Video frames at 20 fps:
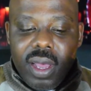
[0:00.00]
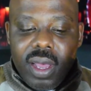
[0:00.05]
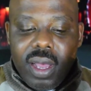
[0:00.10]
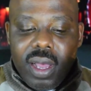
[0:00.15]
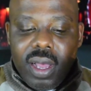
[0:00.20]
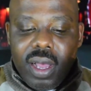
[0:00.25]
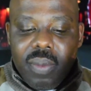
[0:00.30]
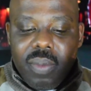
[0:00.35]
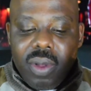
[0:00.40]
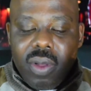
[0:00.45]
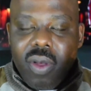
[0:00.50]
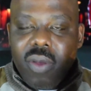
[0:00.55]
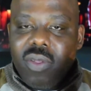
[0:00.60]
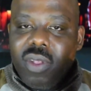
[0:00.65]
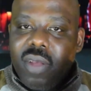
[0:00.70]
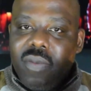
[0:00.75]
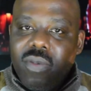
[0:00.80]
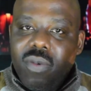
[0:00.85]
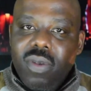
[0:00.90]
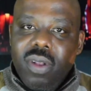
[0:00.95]
Because
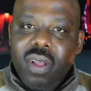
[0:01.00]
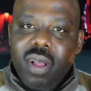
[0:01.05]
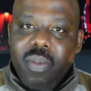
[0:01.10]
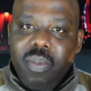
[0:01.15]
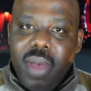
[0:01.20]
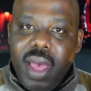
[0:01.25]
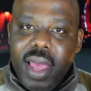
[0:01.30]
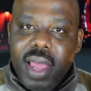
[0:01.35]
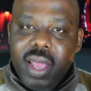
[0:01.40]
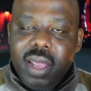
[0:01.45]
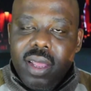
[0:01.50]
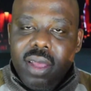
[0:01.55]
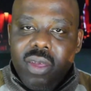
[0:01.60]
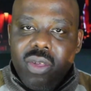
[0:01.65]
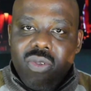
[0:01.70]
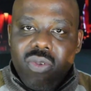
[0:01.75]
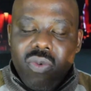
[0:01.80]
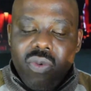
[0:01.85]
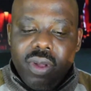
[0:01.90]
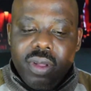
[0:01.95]
if you look back in
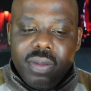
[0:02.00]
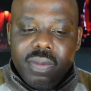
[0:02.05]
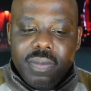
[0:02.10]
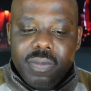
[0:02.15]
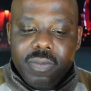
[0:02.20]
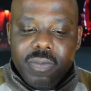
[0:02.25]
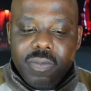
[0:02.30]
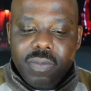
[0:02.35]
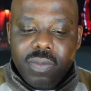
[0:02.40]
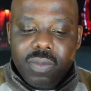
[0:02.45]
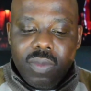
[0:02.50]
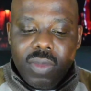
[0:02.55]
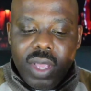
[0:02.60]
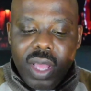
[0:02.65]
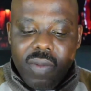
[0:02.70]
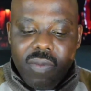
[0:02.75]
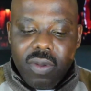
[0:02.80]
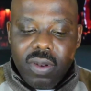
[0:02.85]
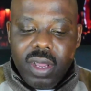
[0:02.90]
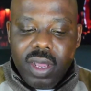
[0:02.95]
history,
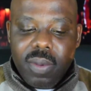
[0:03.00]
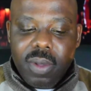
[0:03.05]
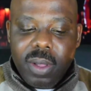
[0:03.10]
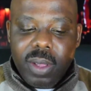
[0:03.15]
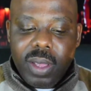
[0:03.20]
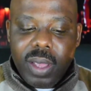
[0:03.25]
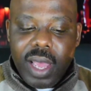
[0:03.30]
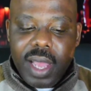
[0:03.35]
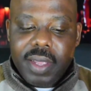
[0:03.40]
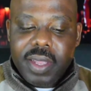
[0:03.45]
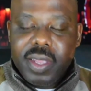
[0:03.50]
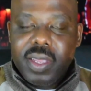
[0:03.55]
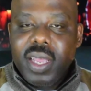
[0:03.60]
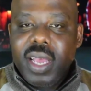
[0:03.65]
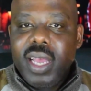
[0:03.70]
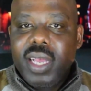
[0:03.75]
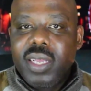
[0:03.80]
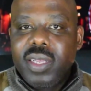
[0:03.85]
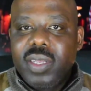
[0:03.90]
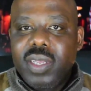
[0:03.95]
if you look at the
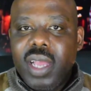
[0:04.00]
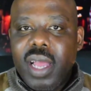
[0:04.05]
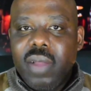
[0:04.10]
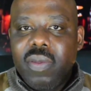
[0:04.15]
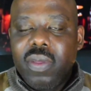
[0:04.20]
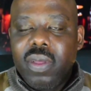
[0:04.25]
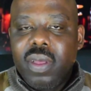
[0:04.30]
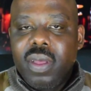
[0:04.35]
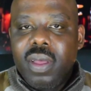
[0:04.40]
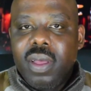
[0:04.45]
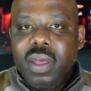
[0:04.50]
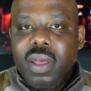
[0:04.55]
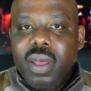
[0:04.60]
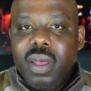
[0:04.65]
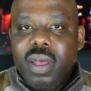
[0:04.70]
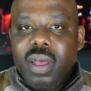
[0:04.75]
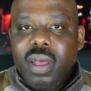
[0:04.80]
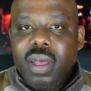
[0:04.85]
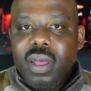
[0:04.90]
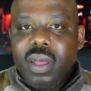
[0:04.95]
things that
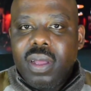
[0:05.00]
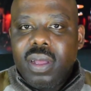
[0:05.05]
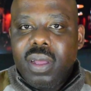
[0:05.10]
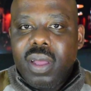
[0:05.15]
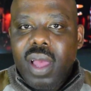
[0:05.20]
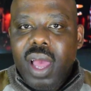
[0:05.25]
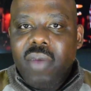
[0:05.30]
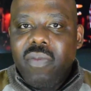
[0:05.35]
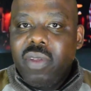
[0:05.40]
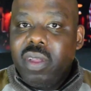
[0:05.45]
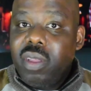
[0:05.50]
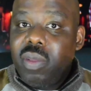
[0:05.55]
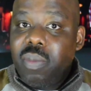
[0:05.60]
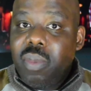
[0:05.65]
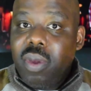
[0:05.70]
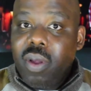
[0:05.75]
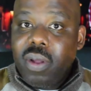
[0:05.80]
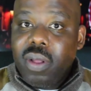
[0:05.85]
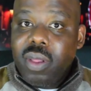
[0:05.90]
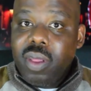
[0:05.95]
African
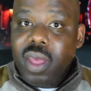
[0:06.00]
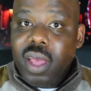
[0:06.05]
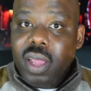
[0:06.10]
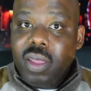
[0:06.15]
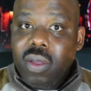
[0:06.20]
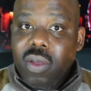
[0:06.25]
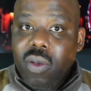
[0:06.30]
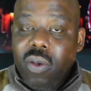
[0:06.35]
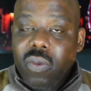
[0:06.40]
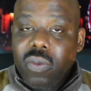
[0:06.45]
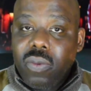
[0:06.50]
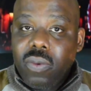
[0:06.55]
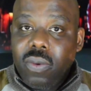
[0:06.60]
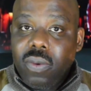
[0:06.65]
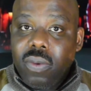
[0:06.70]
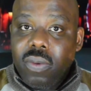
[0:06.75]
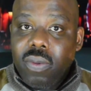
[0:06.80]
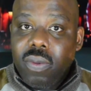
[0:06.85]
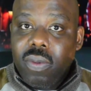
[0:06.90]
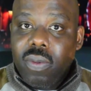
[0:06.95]
Americans had to go through,
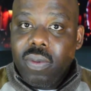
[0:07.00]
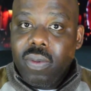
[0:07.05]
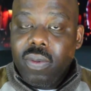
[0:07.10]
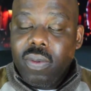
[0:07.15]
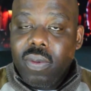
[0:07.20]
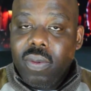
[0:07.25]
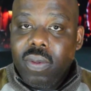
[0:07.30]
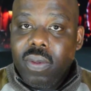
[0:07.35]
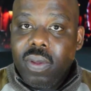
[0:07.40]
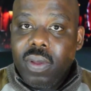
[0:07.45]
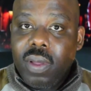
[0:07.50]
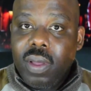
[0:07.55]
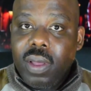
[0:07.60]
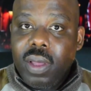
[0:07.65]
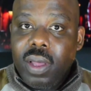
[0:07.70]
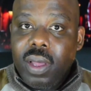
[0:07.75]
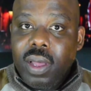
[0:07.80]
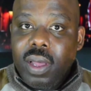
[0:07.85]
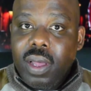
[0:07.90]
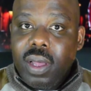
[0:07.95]

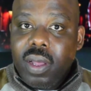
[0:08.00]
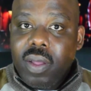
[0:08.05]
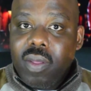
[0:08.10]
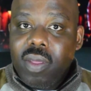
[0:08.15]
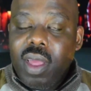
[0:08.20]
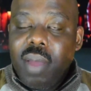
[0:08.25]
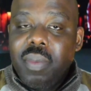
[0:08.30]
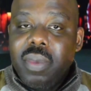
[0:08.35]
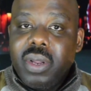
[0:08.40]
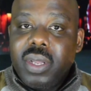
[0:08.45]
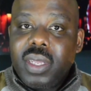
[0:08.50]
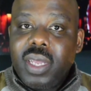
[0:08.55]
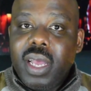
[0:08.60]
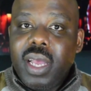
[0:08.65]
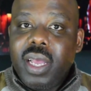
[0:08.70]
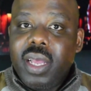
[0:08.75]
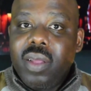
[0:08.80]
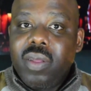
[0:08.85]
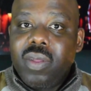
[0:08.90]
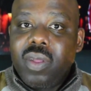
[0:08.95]
some of the
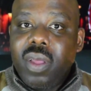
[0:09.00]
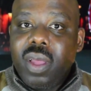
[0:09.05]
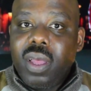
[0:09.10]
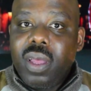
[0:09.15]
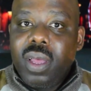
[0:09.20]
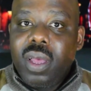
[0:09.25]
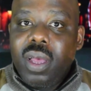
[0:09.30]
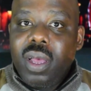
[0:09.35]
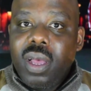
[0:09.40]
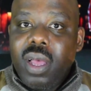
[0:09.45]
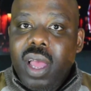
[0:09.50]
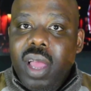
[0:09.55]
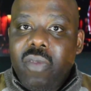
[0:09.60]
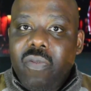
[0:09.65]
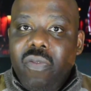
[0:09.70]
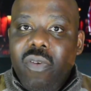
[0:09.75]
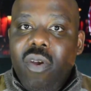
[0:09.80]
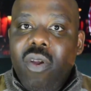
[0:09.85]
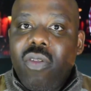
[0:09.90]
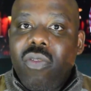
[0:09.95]
things at
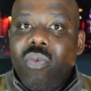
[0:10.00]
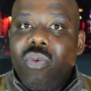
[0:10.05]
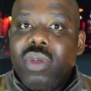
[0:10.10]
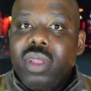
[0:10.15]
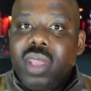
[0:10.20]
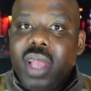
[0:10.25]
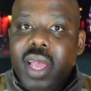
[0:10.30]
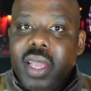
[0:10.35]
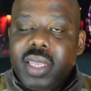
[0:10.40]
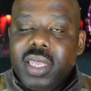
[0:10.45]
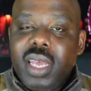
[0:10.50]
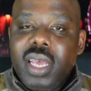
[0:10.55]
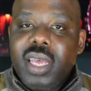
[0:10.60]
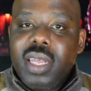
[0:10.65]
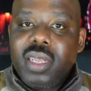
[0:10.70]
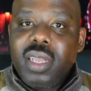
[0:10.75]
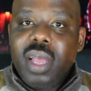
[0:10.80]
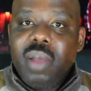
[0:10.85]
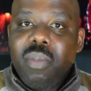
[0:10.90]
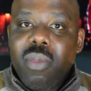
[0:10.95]
first were not things
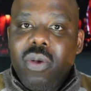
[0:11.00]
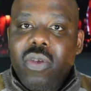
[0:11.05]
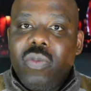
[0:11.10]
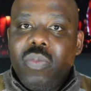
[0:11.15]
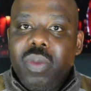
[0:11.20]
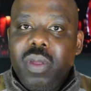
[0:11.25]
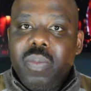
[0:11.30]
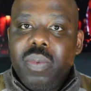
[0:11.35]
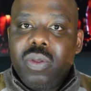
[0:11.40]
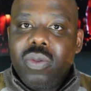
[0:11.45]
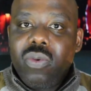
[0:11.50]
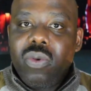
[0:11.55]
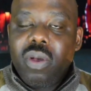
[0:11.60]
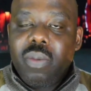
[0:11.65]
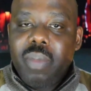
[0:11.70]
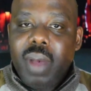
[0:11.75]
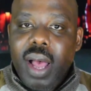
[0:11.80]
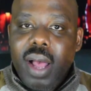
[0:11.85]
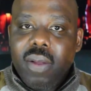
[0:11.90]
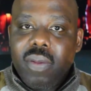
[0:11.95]
that most people knew
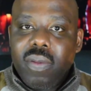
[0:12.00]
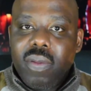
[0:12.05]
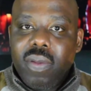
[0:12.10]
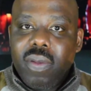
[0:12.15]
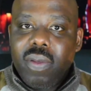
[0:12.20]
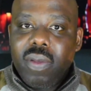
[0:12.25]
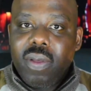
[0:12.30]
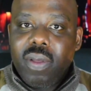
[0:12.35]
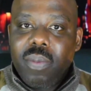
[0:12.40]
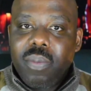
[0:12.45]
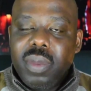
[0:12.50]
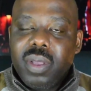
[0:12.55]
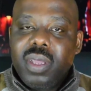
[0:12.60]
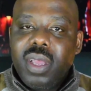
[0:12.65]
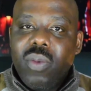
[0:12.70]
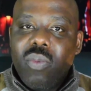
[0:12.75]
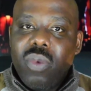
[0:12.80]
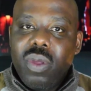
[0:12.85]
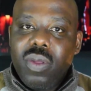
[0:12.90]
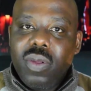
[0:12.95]
about. But
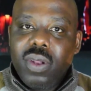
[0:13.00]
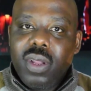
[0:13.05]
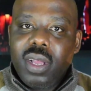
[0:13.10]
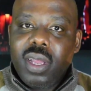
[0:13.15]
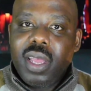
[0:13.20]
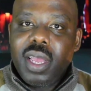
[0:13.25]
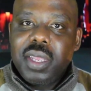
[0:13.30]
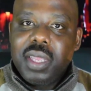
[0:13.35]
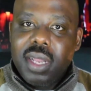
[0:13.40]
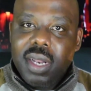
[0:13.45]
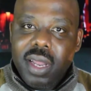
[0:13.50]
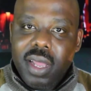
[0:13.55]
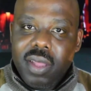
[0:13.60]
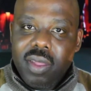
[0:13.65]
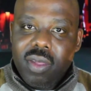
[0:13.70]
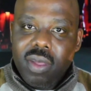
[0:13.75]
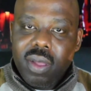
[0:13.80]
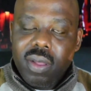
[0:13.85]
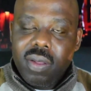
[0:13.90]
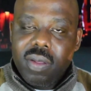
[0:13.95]
then when you look at the
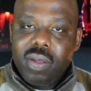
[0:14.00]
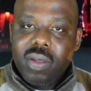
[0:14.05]
lynchings,